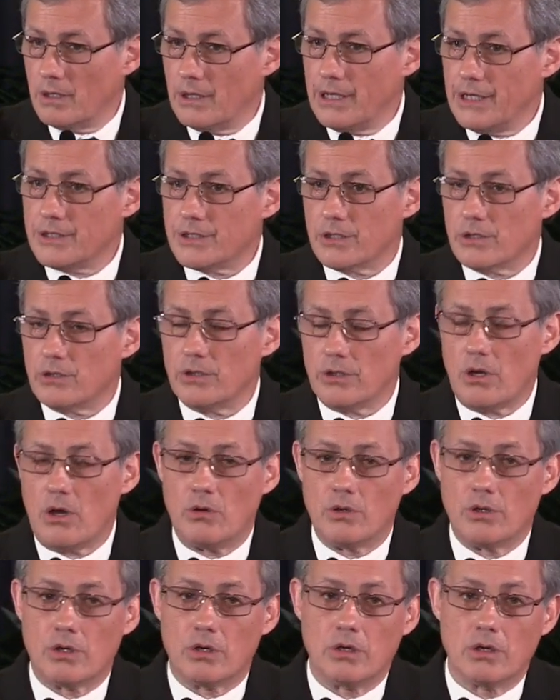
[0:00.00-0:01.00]
He's a good
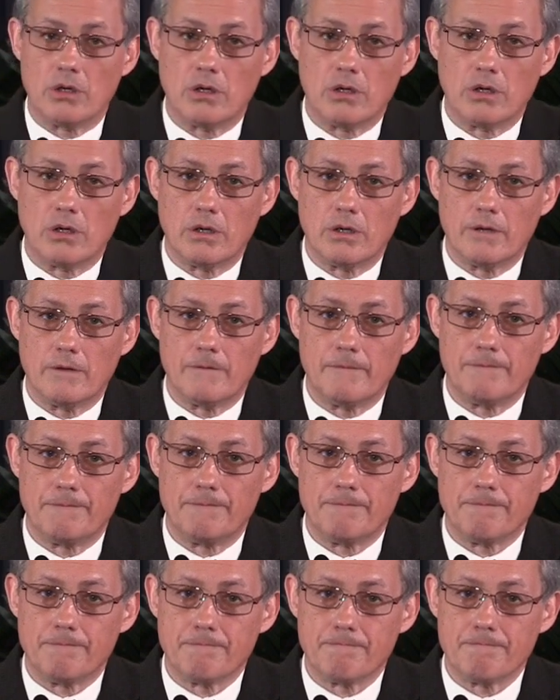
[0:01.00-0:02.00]
owner.
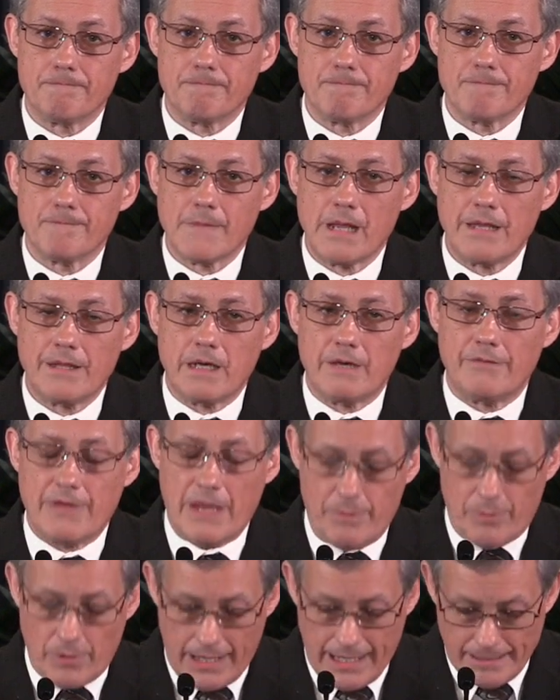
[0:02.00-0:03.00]
Think of
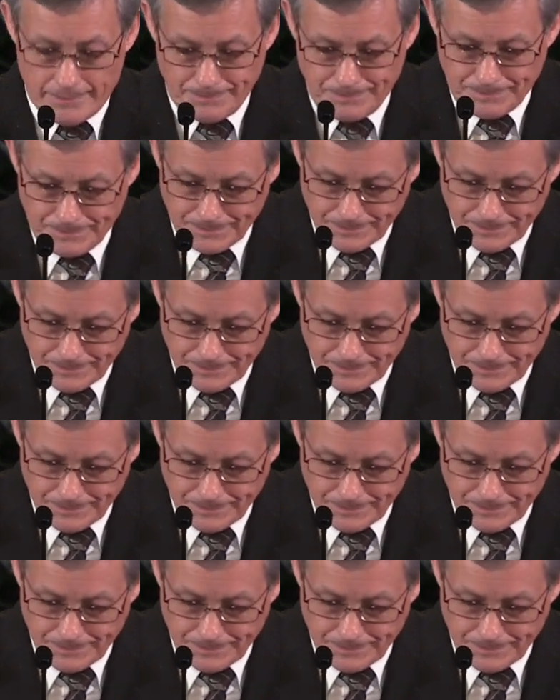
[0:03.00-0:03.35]
Abraham.